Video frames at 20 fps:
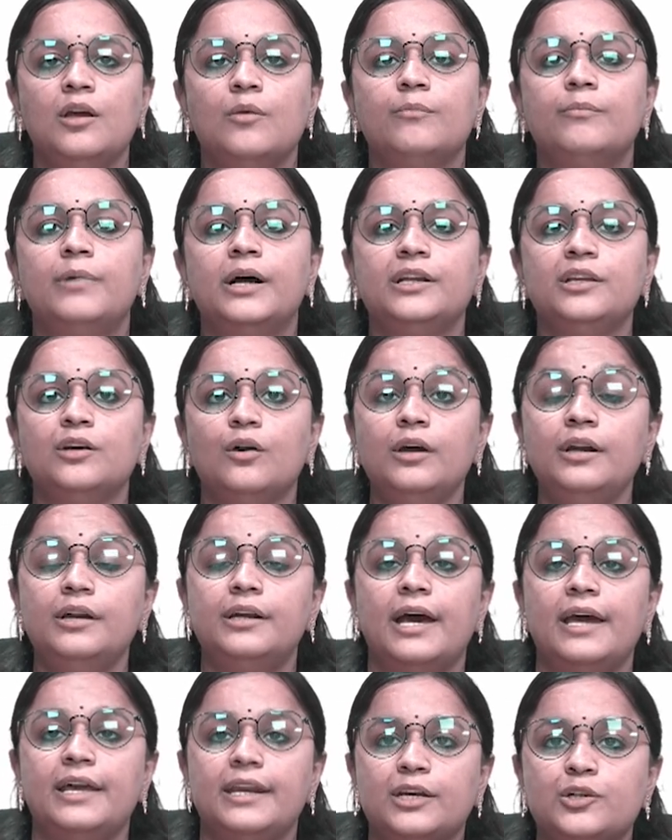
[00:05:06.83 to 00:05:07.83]
But your
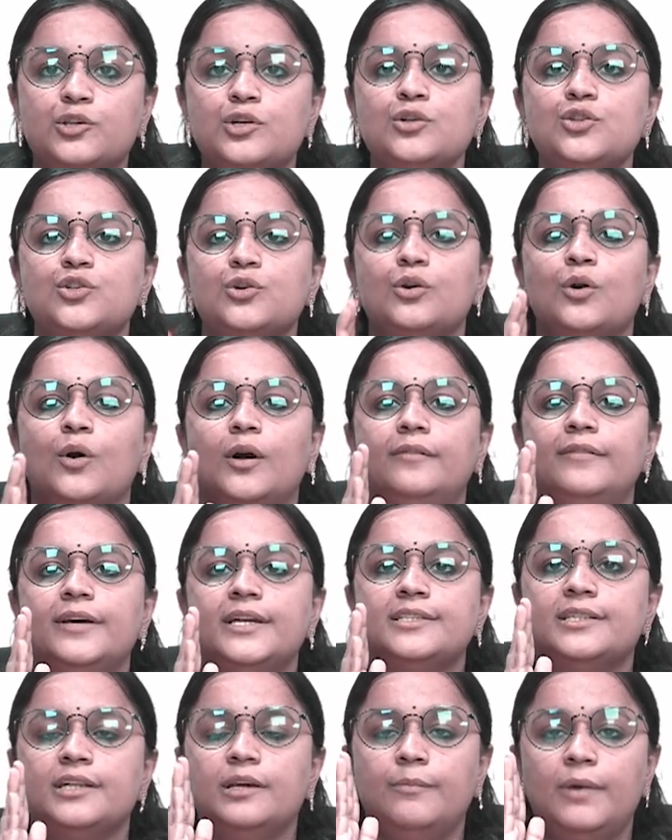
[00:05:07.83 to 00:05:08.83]
direction should
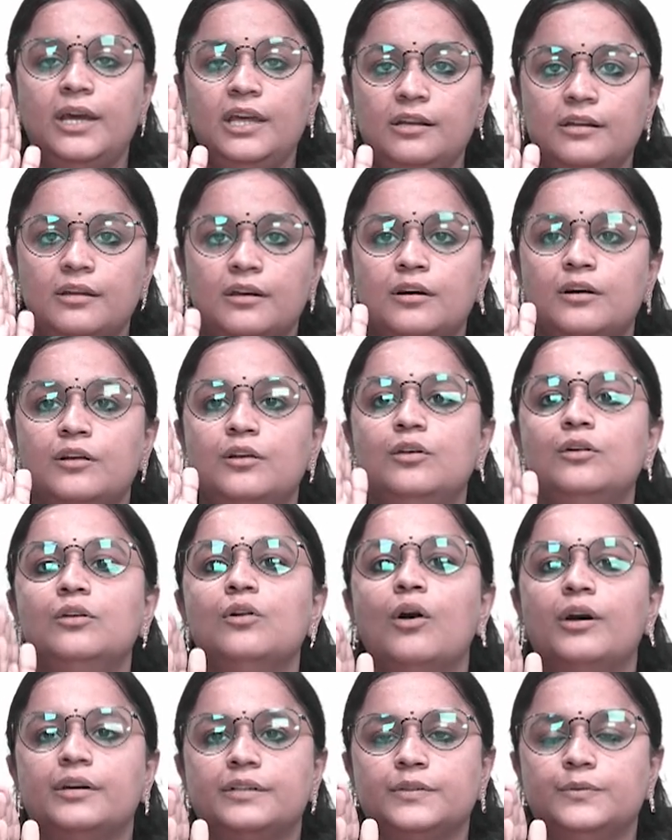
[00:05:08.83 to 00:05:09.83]
always remain
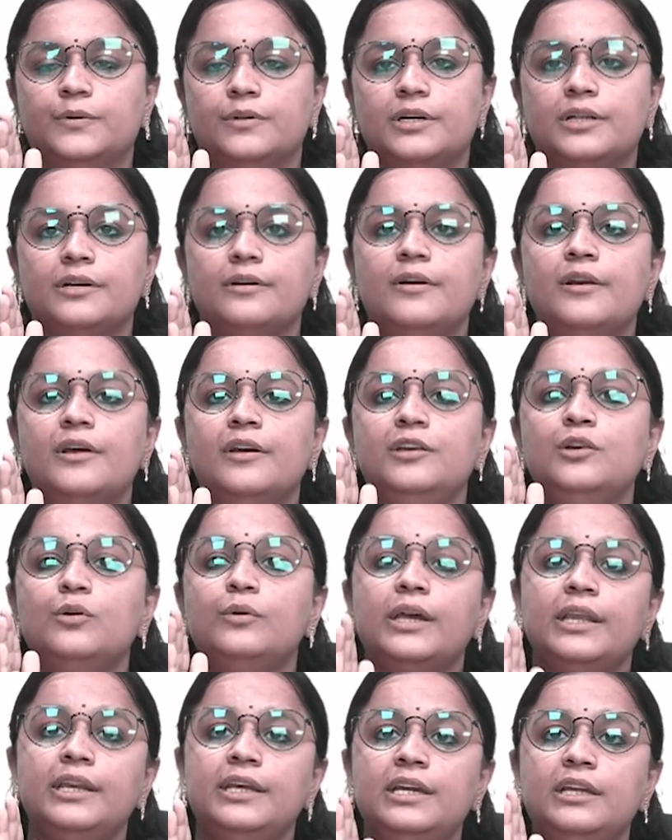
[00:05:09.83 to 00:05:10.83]
northward. You
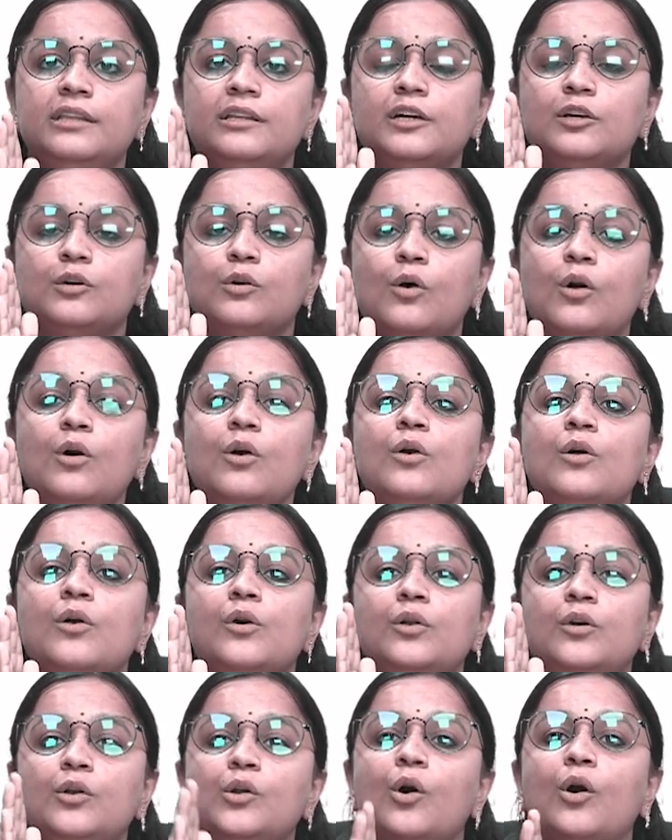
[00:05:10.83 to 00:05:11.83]
can either go
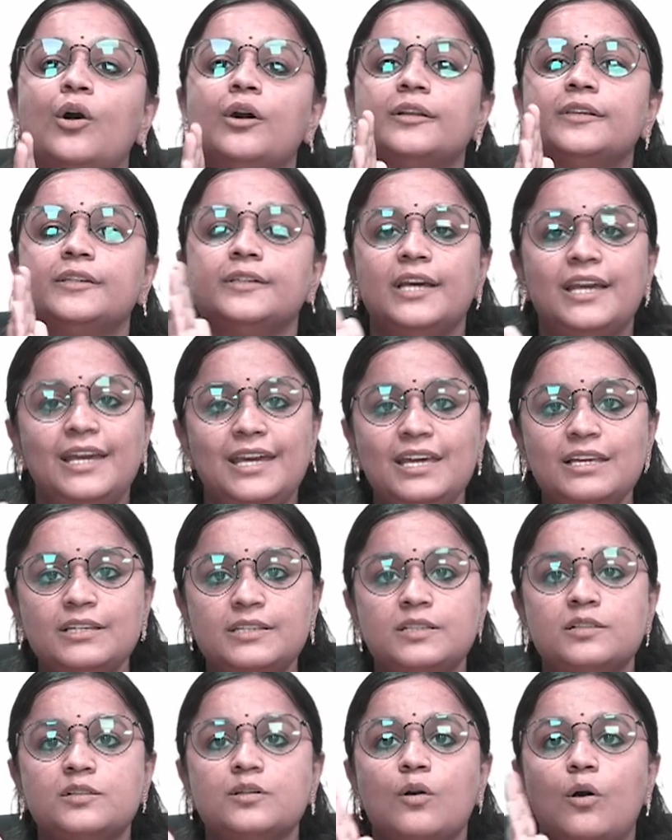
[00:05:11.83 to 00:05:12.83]

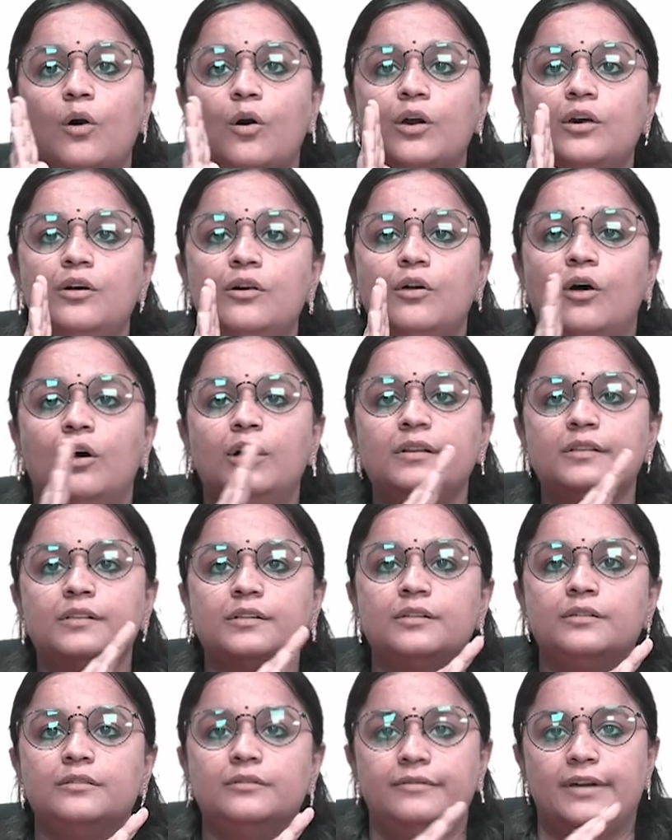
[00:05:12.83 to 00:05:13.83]
northeast or
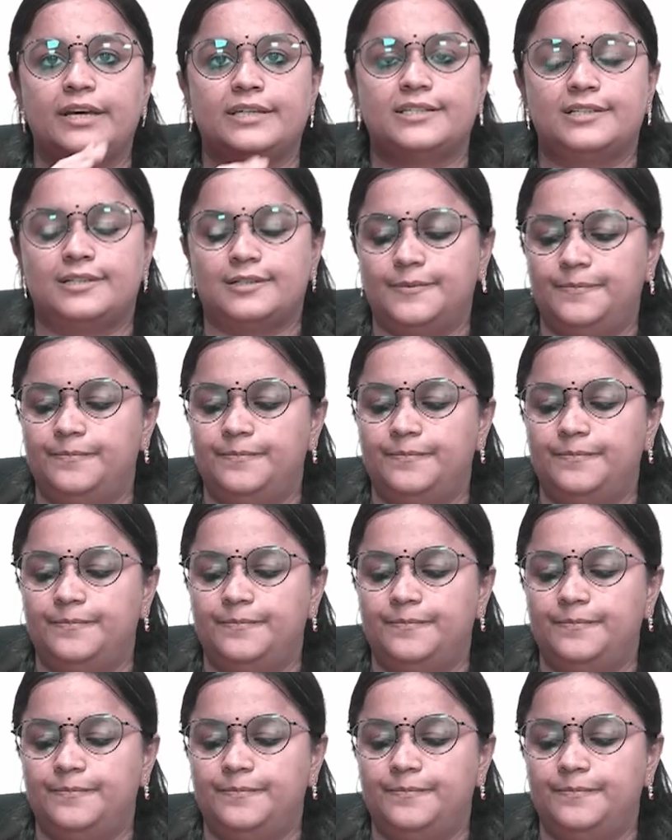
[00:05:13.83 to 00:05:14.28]
northwest.